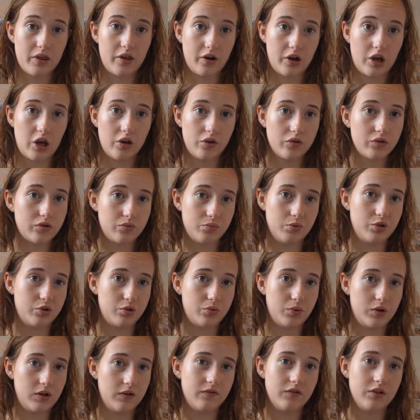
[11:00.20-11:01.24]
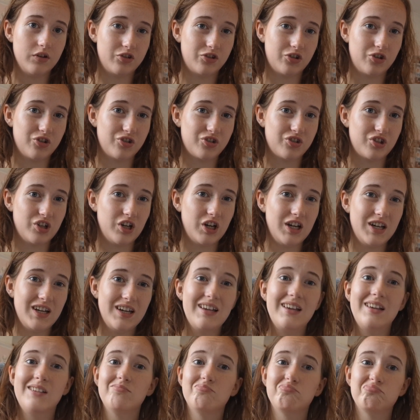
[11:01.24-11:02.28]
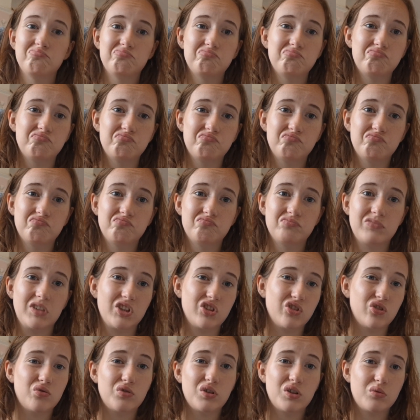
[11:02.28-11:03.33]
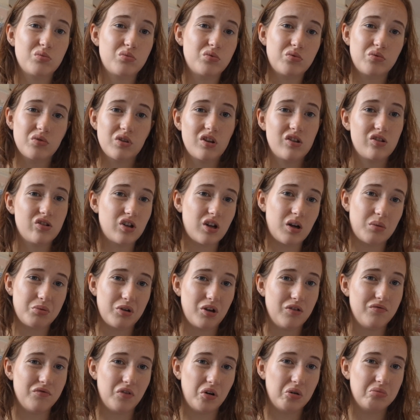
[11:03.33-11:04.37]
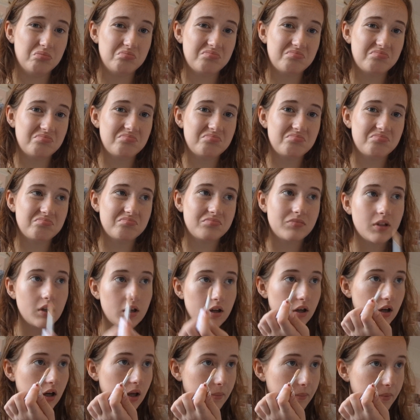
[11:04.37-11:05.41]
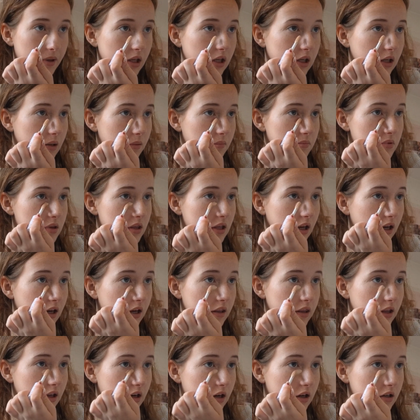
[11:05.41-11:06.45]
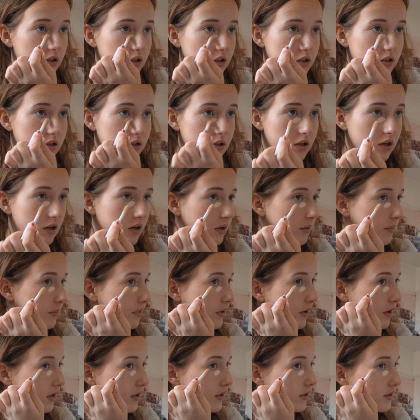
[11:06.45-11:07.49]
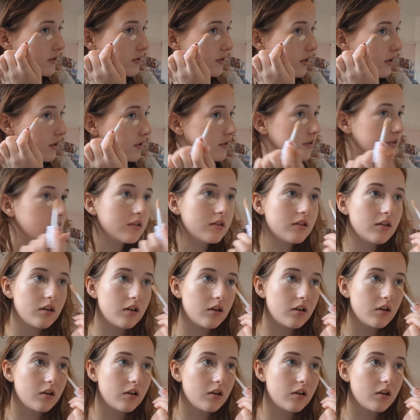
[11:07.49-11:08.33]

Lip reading: the Ghost, which we have discussed. That's not really the look I'm going for. Yeah, then I just place this